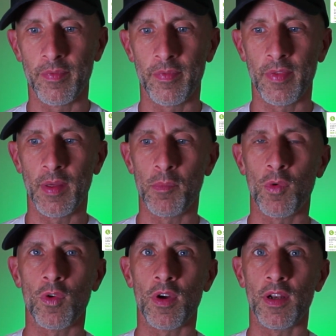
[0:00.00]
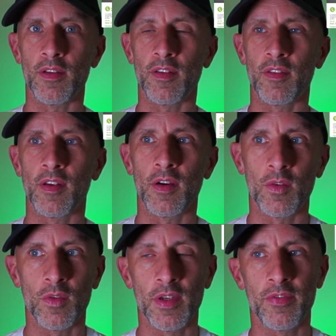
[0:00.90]
they're more likely to
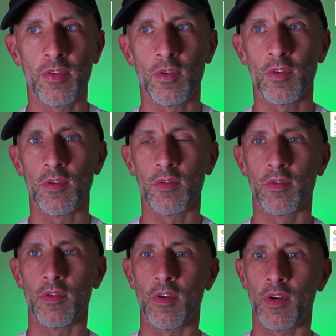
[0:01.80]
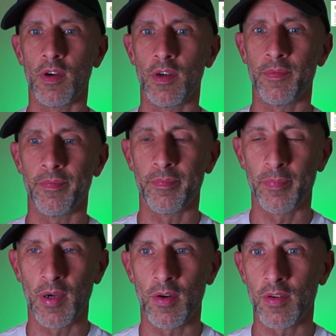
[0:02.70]
sell if you're
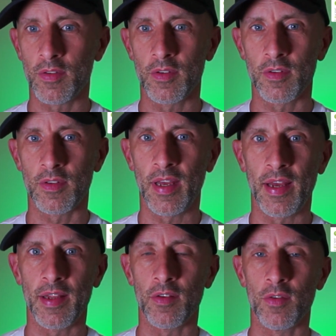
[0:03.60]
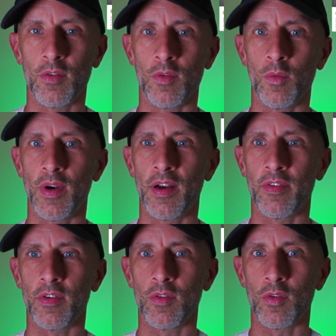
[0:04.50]
parked at Dan or
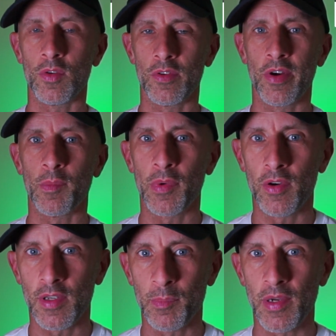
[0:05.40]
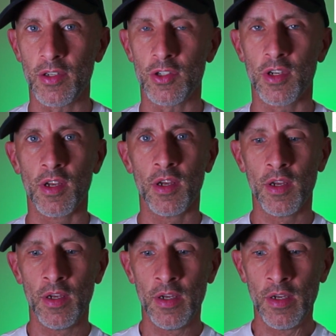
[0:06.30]
wherever, or your own parking page.
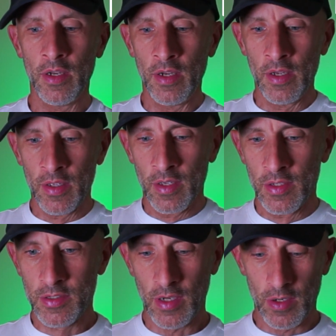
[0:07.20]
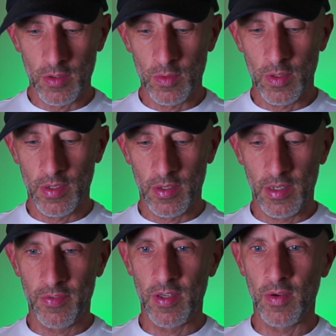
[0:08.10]
So
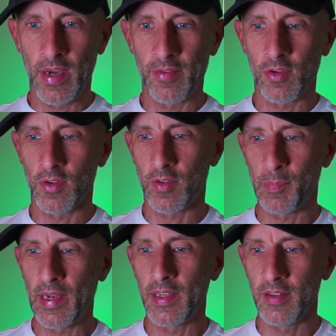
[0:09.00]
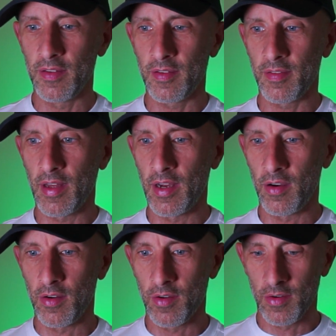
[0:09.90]
if you have got domains that
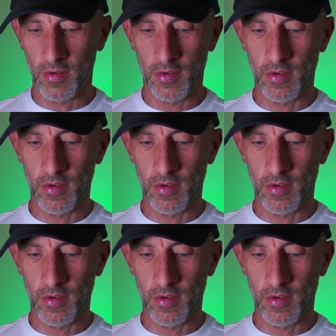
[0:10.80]
are